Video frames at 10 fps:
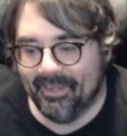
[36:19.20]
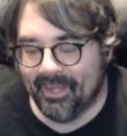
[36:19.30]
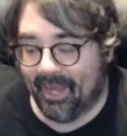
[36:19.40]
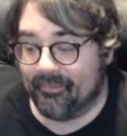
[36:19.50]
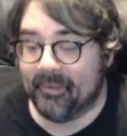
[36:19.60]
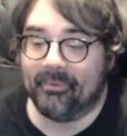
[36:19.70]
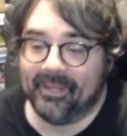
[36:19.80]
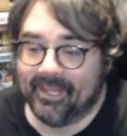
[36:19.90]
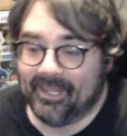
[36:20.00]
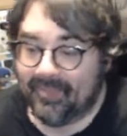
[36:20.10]

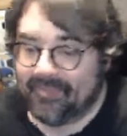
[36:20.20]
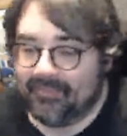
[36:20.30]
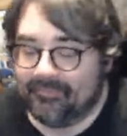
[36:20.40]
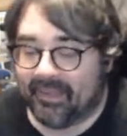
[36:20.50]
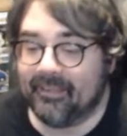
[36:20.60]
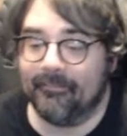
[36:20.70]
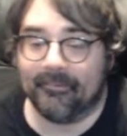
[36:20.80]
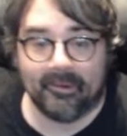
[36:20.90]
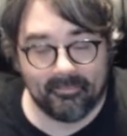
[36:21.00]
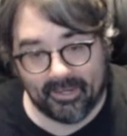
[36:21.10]
Everybody, thank you
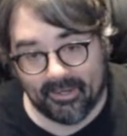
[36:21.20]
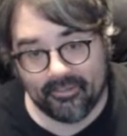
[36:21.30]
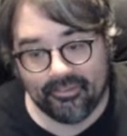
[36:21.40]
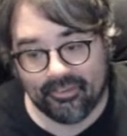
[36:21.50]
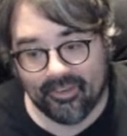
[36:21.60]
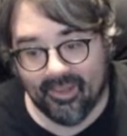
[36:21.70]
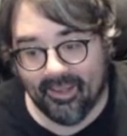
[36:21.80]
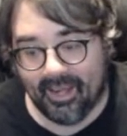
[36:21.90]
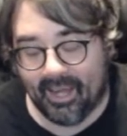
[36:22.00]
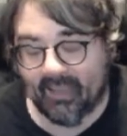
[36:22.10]
very much.
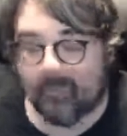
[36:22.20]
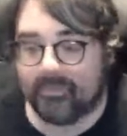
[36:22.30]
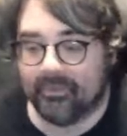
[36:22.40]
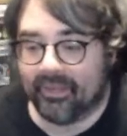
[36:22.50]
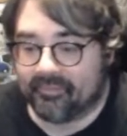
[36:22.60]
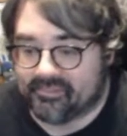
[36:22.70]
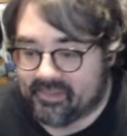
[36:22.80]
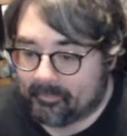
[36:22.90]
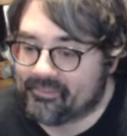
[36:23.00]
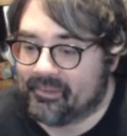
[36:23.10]
I hope you like this
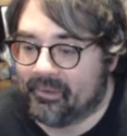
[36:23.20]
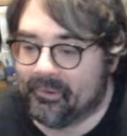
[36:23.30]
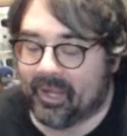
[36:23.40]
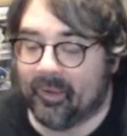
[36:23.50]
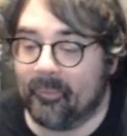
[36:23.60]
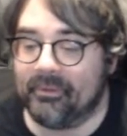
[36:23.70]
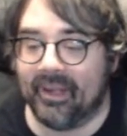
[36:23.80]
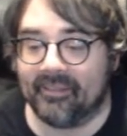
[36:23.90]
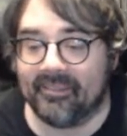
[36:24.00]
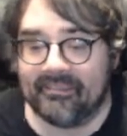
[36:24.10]
episode. I hope you're
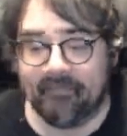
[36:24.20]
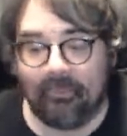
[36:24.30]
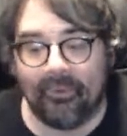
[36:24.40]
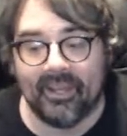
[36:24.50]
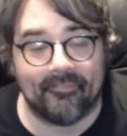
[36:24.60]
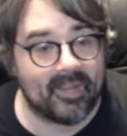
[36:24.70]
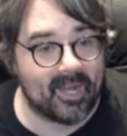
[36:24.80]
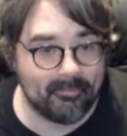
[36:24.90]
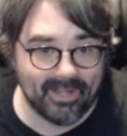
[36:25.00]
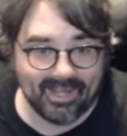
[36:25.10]
not disappointed that
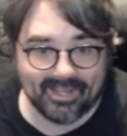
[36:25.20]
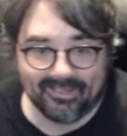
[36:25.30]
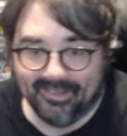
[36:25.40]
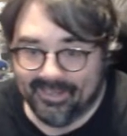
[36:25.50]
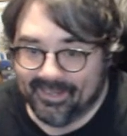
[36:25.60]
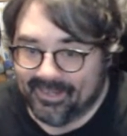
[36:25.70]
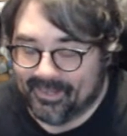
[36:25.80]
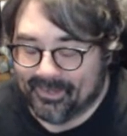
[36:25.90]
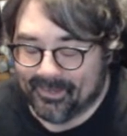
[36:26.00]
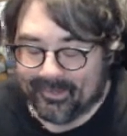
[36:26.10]
I'm back.
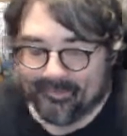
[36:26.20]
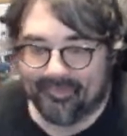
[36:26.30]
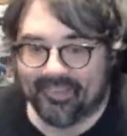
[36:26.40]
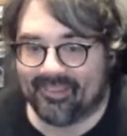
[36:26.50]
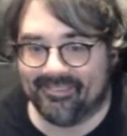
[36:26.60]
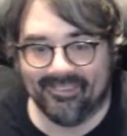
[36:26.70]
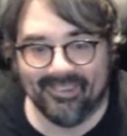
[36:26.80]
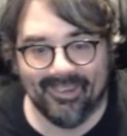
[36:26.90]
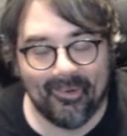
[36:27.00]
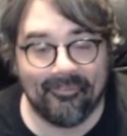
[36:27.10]
Hopefully that's
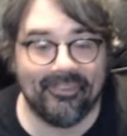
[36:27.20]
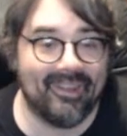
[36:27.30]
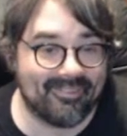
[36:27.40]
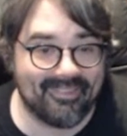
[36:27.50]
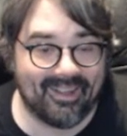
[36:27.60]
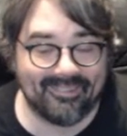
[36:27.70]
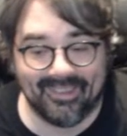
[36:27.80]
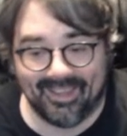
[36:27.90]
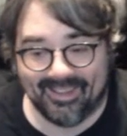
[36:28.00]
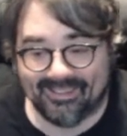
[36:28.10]
not the
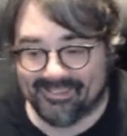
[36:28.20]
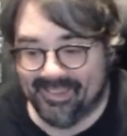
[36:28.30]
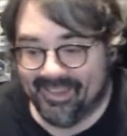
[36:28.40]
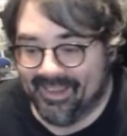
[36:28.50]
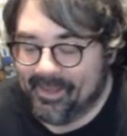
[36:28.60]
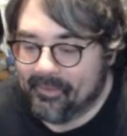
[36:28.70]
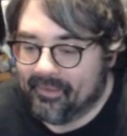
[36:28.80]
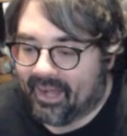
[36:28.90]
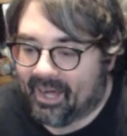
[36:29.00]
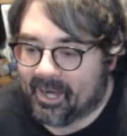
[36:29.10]
case.
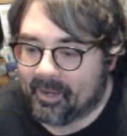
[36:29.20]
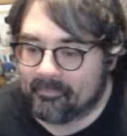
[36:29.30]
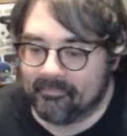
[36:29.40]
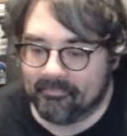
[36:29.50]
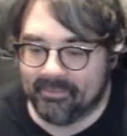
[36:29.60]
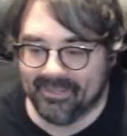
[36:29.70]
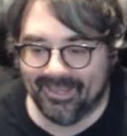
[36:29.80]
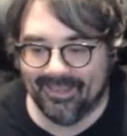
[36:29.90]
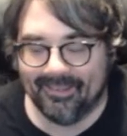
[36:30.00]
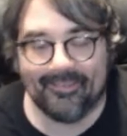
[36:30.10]
But
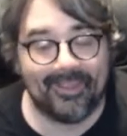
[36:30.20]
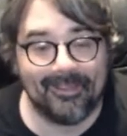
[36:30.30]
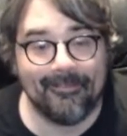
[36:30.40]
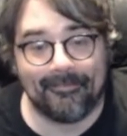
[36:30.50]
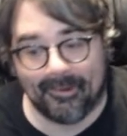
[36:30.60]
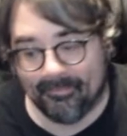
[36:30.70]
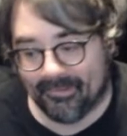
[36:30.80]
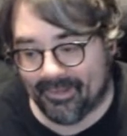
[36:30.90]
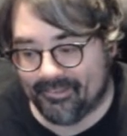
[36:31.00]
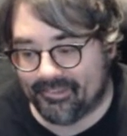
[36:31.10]
yeah, thank you very
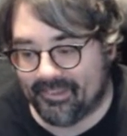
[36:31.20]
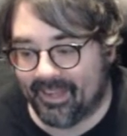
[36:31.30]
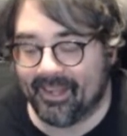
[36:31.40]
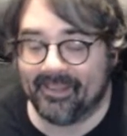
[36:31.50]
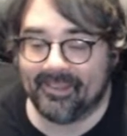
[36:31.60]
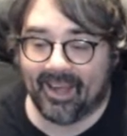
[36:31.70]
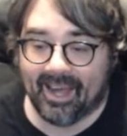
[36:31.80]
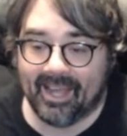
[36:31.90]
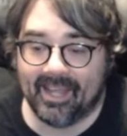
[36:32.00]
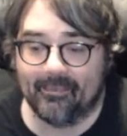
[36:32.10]
much, and
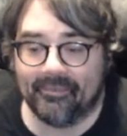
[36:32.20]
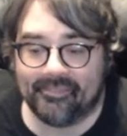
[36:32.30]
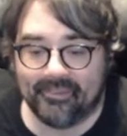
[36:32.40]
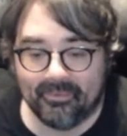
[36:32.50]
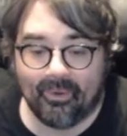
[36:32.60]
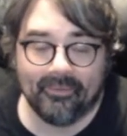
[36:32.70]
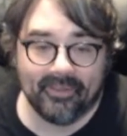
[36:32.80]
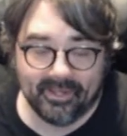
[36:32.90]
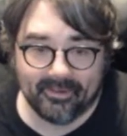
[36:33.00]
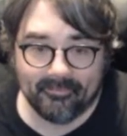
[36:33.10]
I will see you all
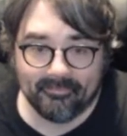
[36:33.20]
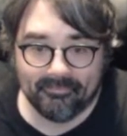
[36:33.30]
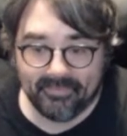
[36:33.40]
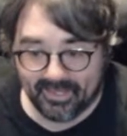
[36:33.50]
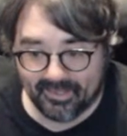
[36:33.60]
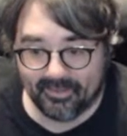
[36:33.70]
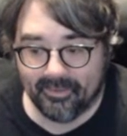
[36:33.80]
later. Thank you.